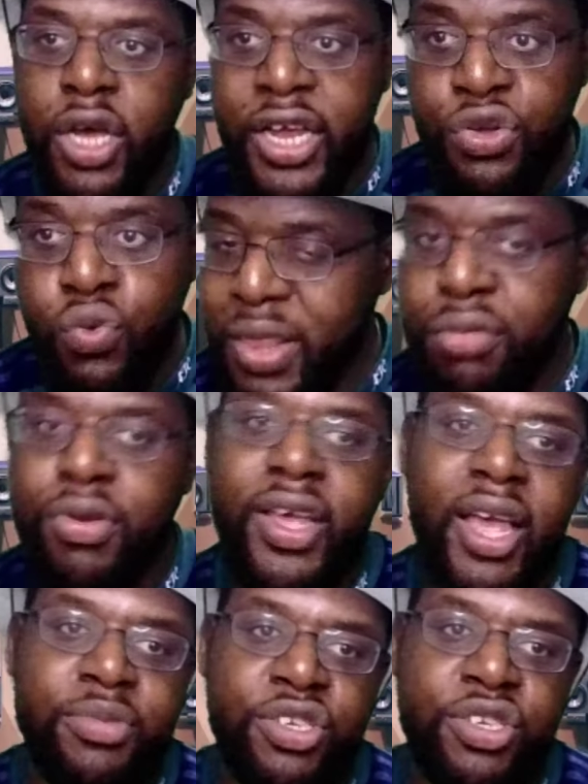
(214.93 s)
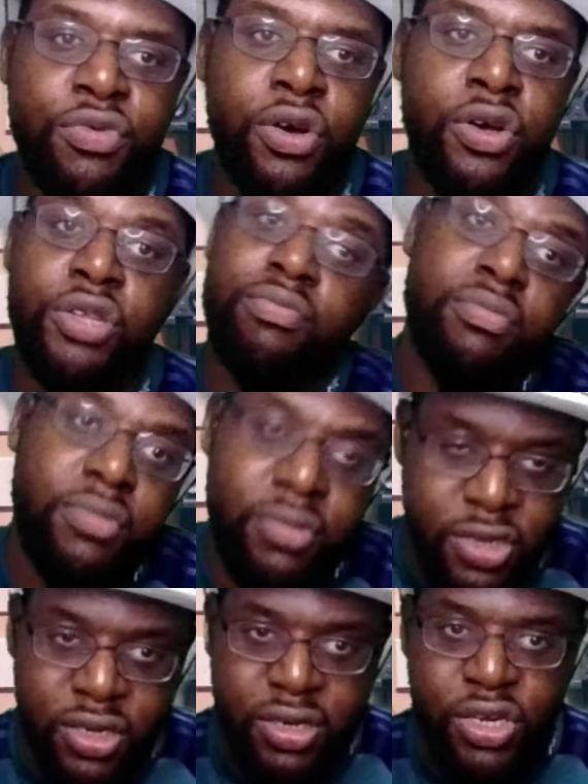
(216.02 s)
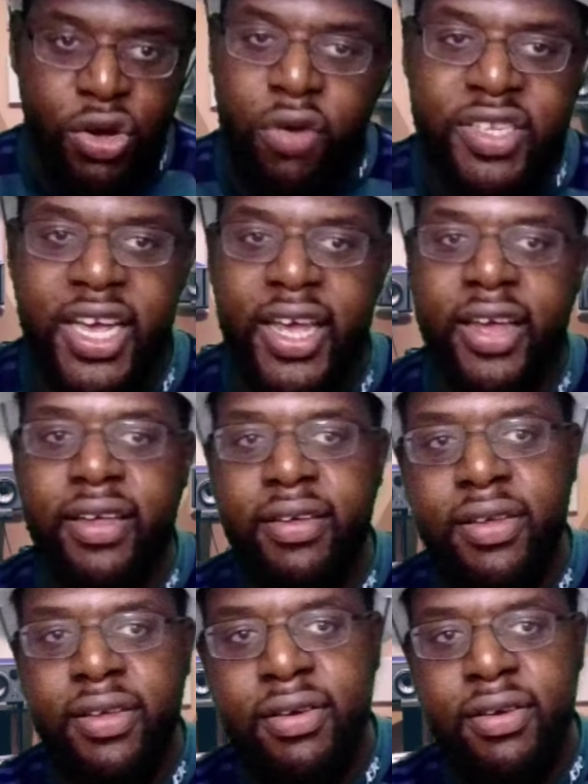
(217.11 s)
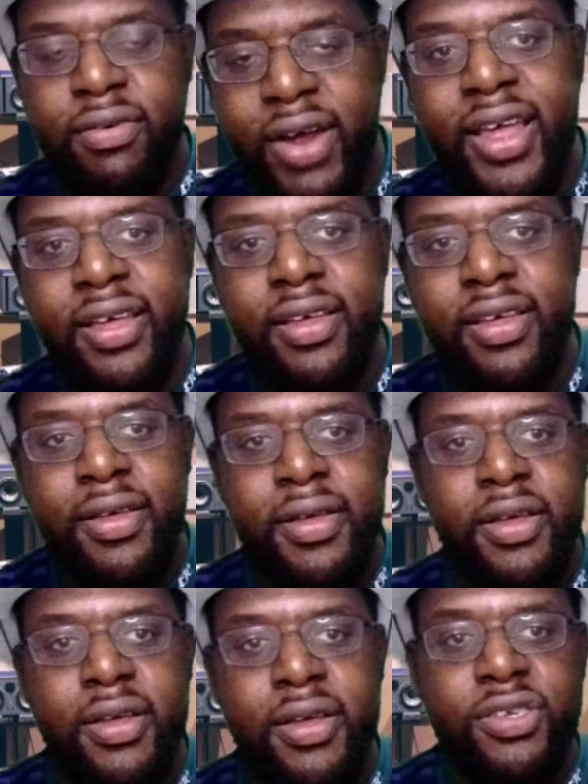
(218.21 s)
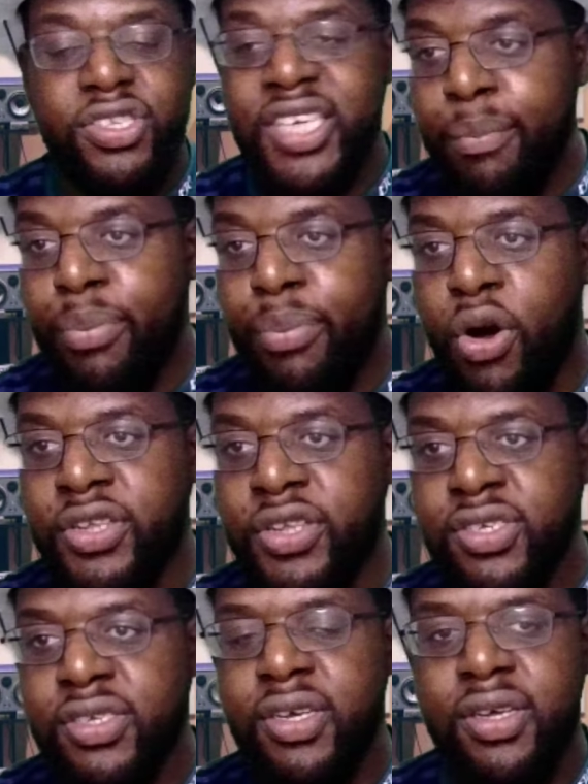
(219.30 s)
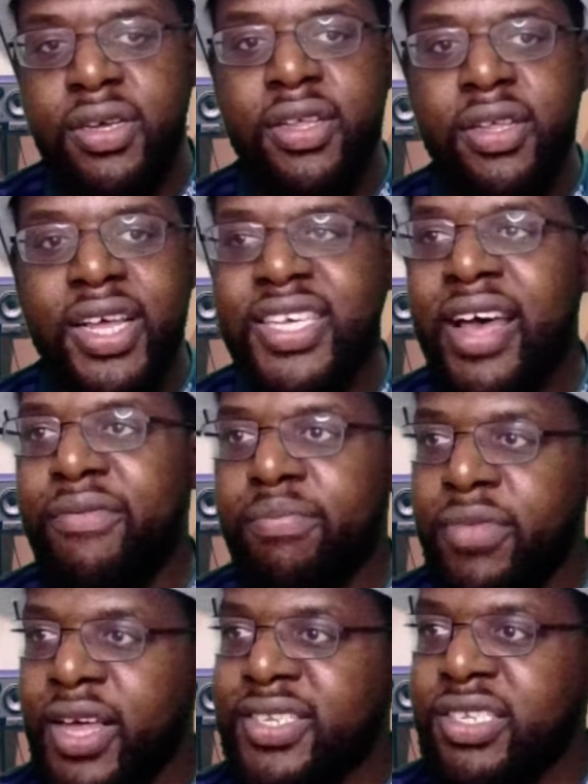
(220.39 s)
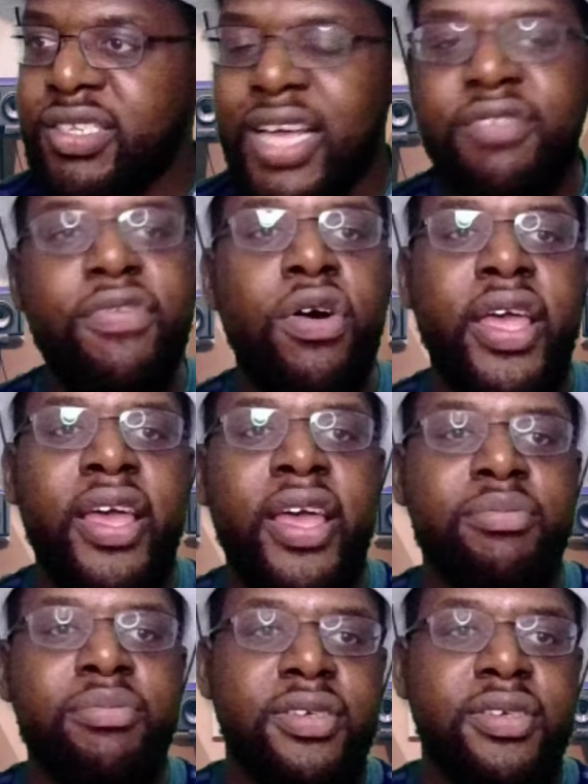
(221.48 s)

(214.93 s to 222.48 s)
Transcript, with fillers: win three games in a row. You, you overtake, right? So ten points. That's like that's that's four games.